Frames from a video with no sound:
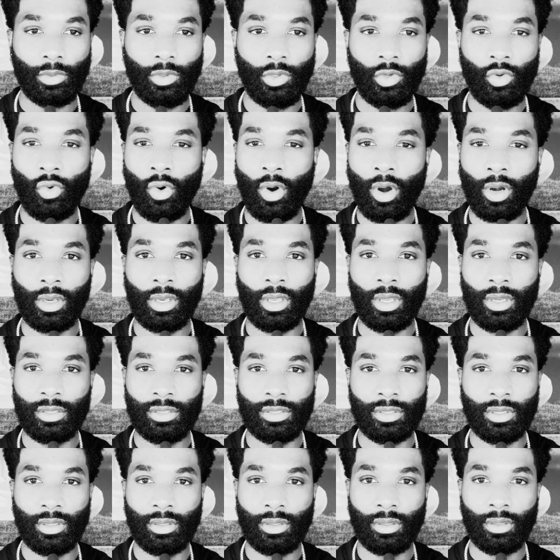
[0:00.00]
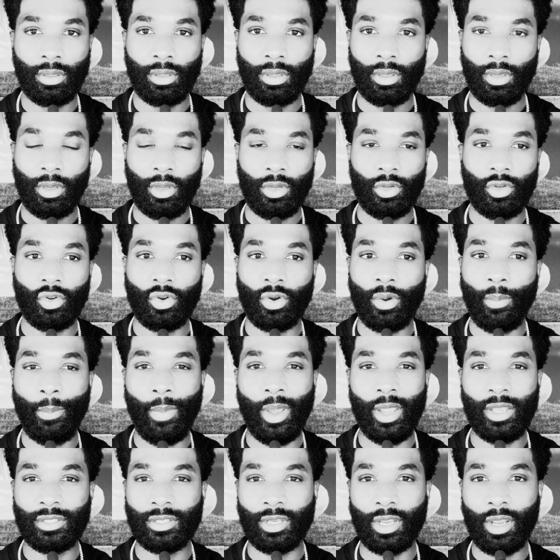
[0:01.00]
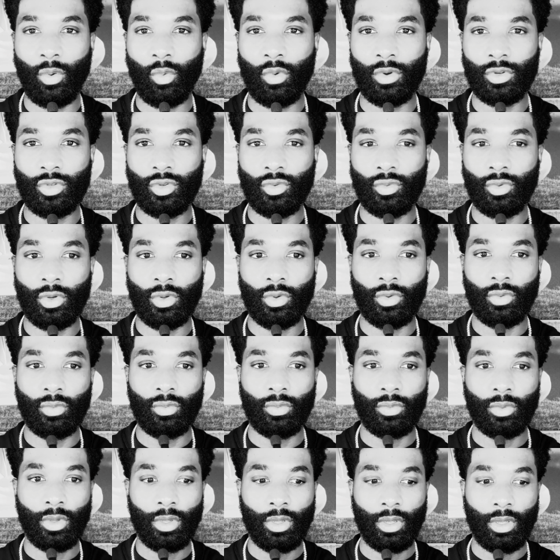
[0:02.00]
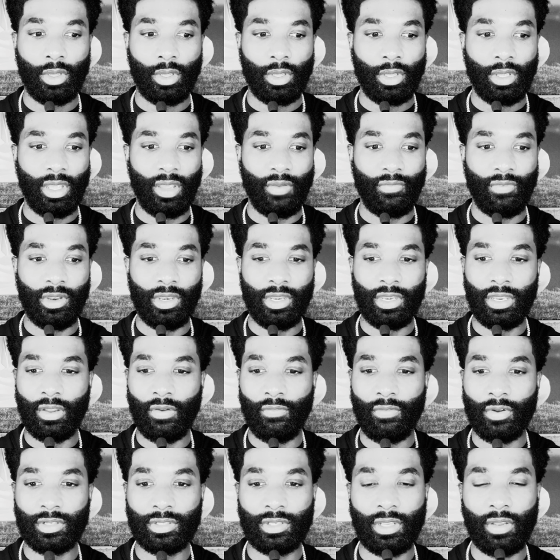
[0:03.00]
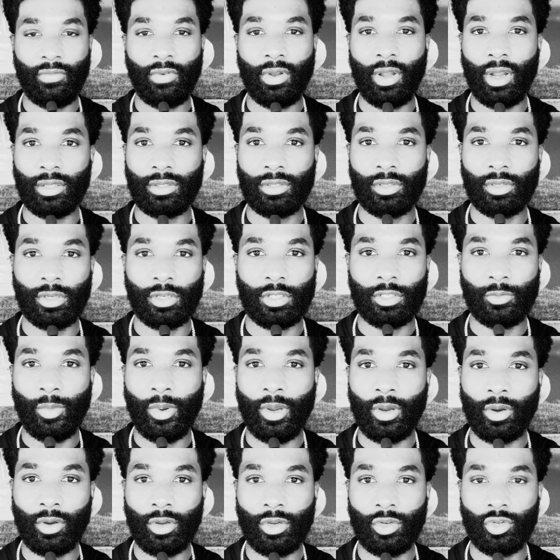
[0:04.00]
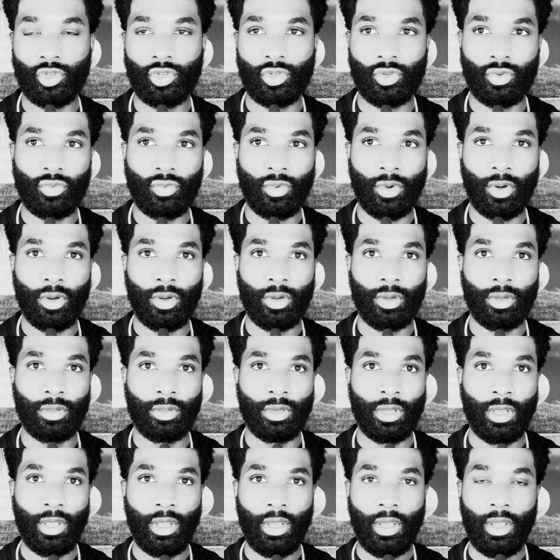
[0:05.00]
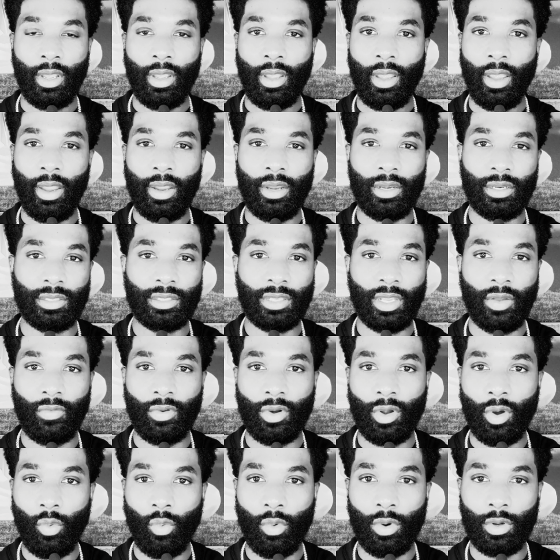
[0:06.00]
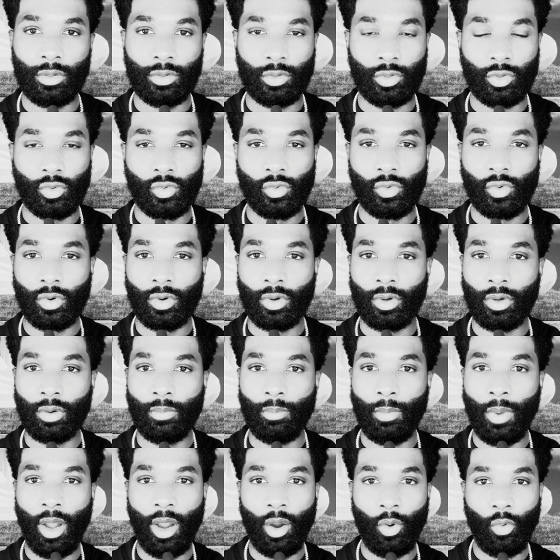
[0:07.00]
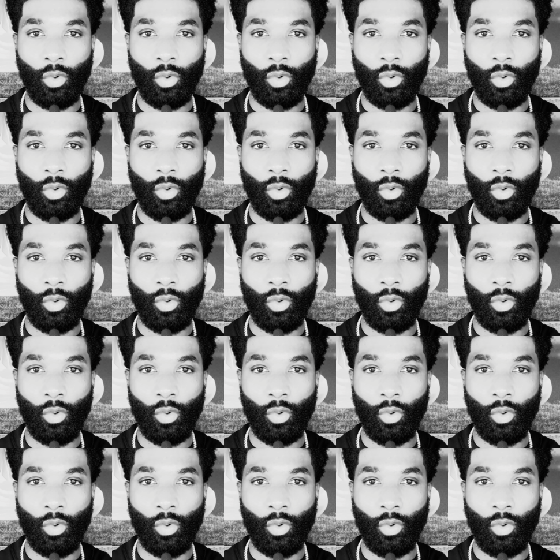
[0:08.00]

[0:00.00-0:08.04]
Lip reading: You are a legend. You're amazing at what you do. If any of us have got to experience you on 8701 tour, My